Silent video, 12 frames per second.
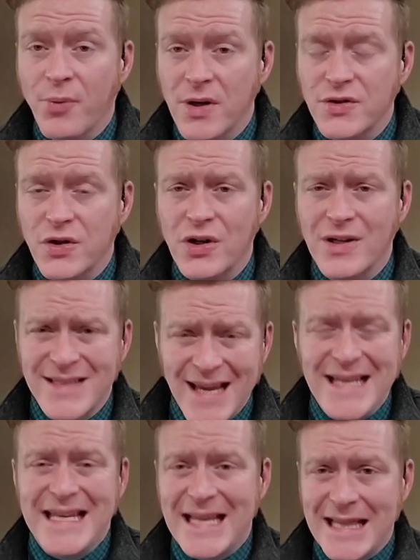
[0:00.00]
Pritzker
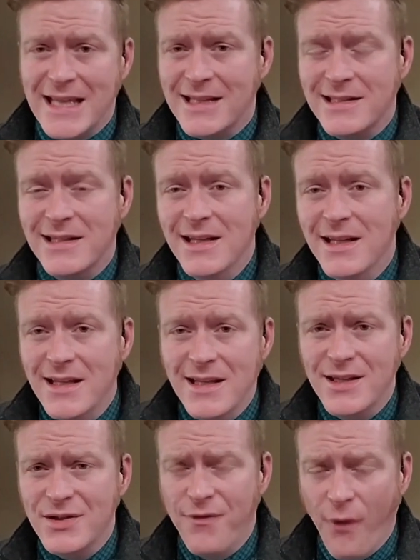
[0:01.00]
attending this
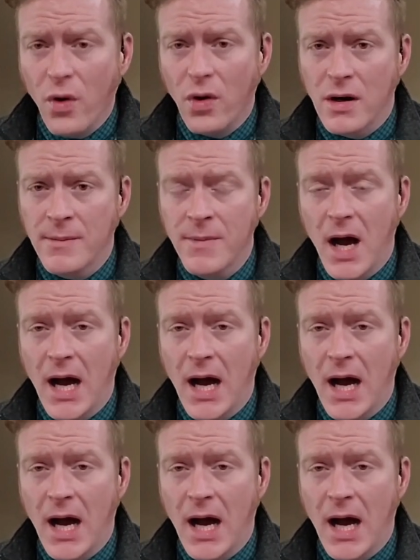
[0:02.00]
this forum